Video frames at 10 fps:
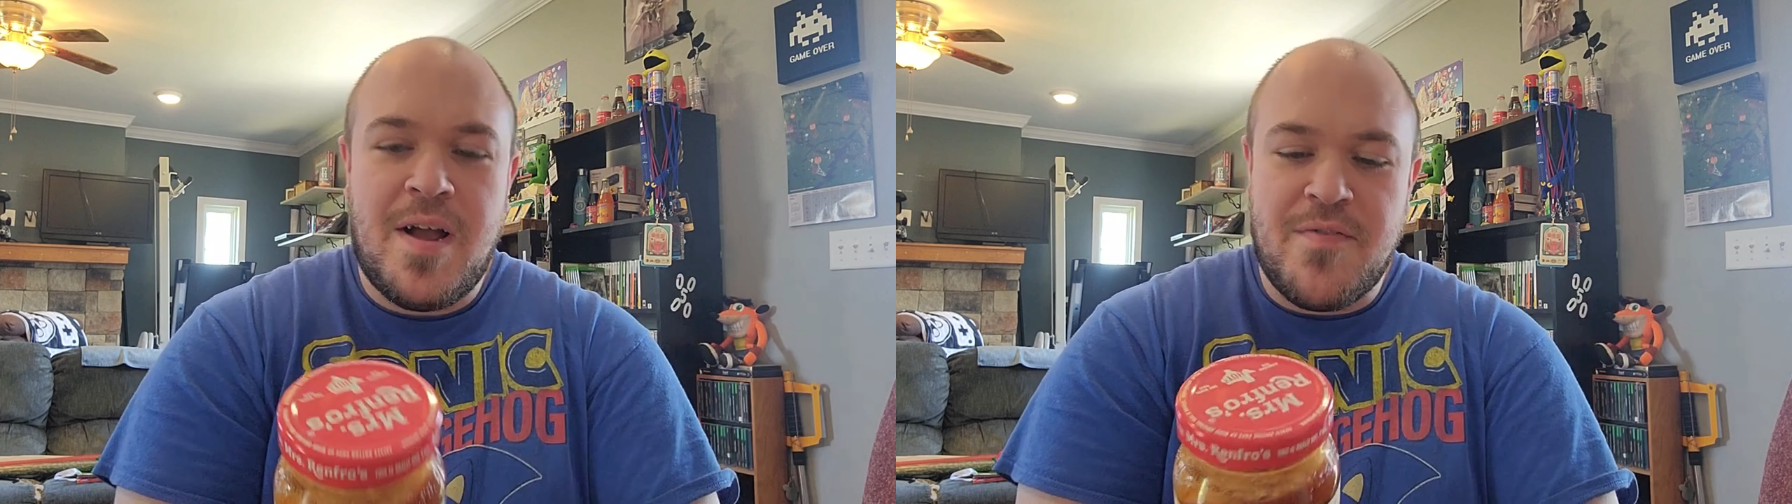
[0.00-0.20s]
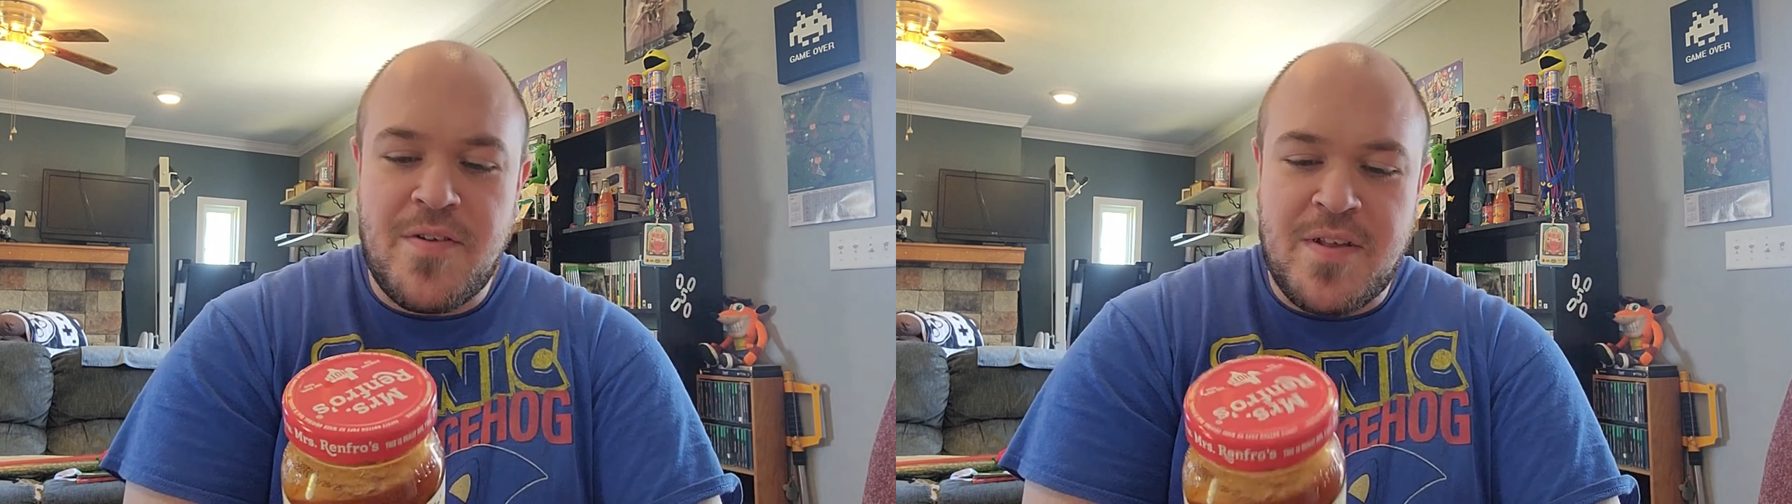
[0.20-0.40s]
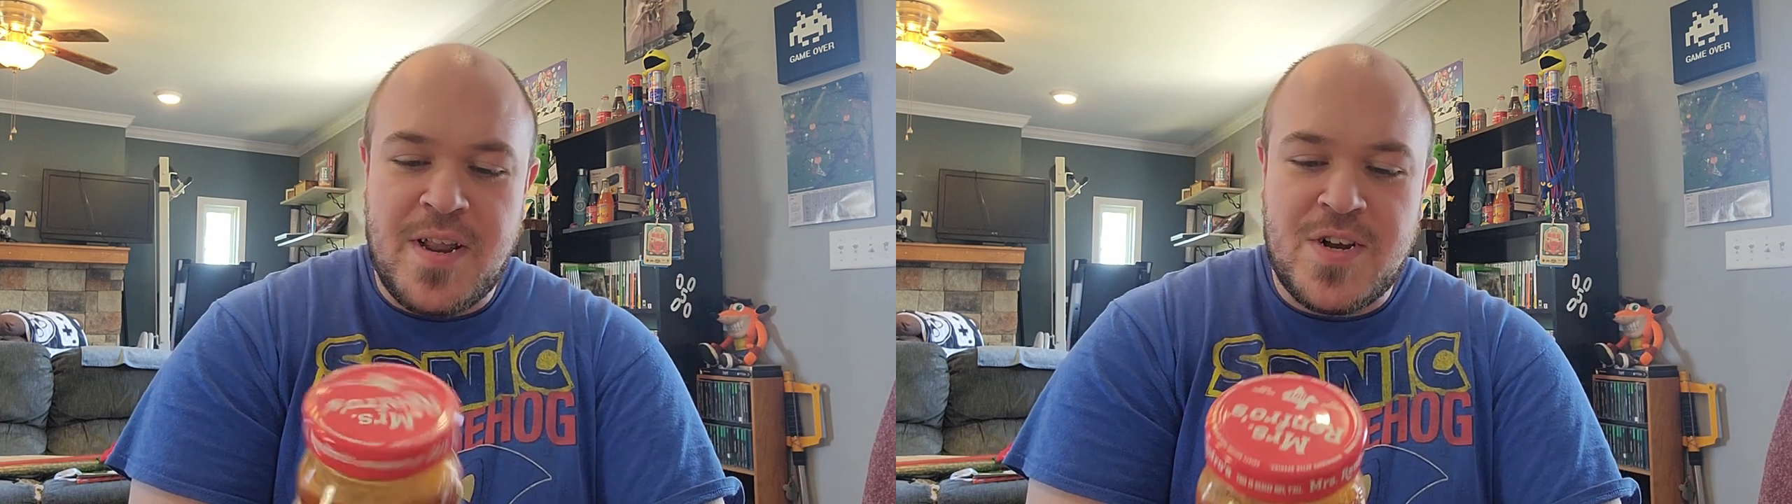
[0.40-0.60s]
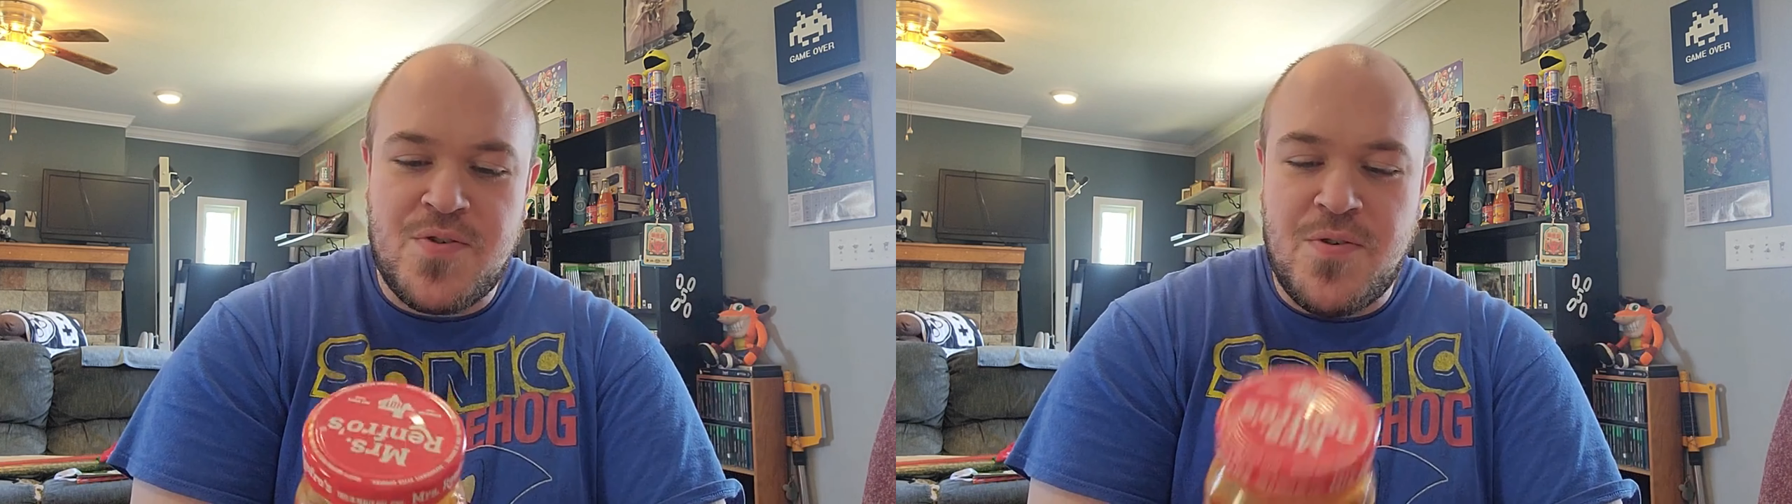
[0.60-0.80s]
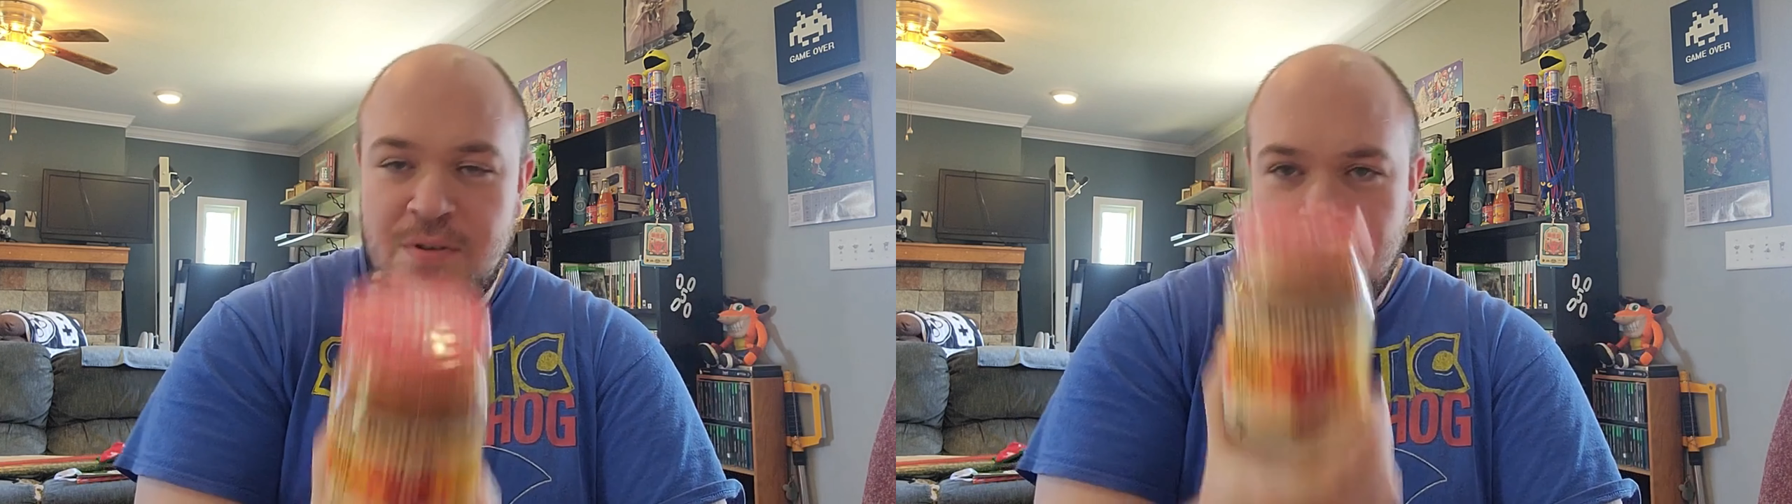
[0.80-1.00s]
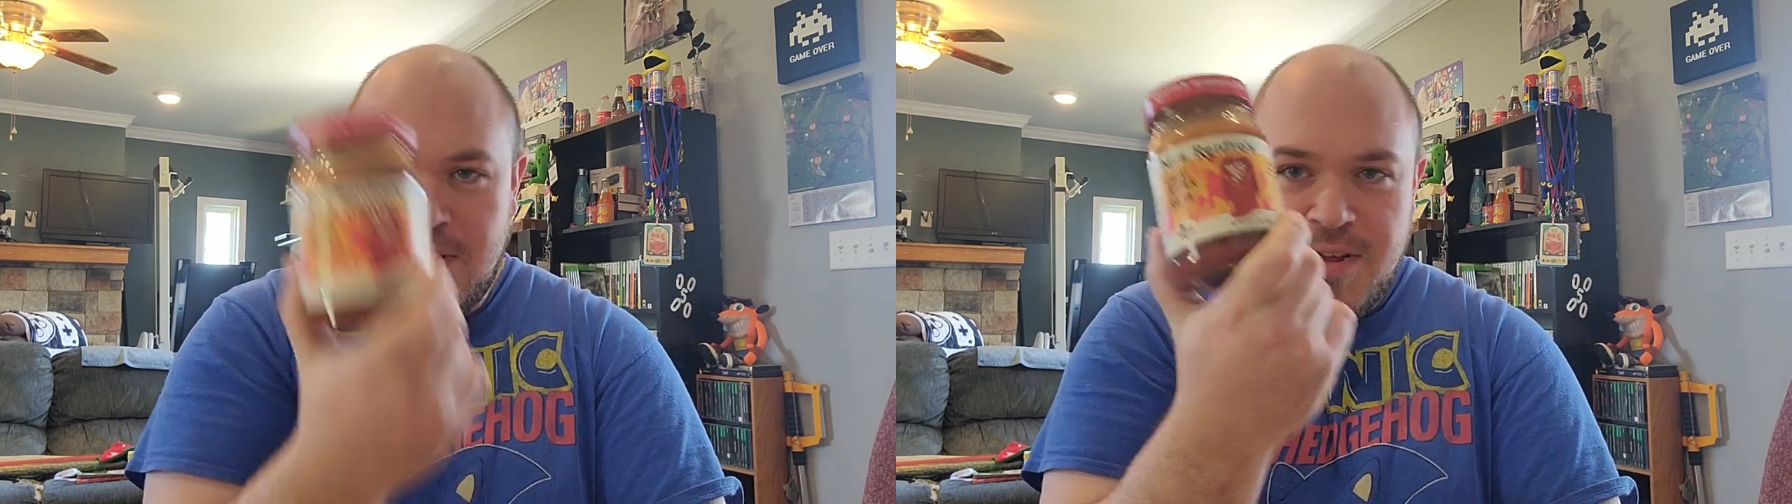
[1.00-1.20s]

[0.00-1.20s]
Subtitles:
everything natural.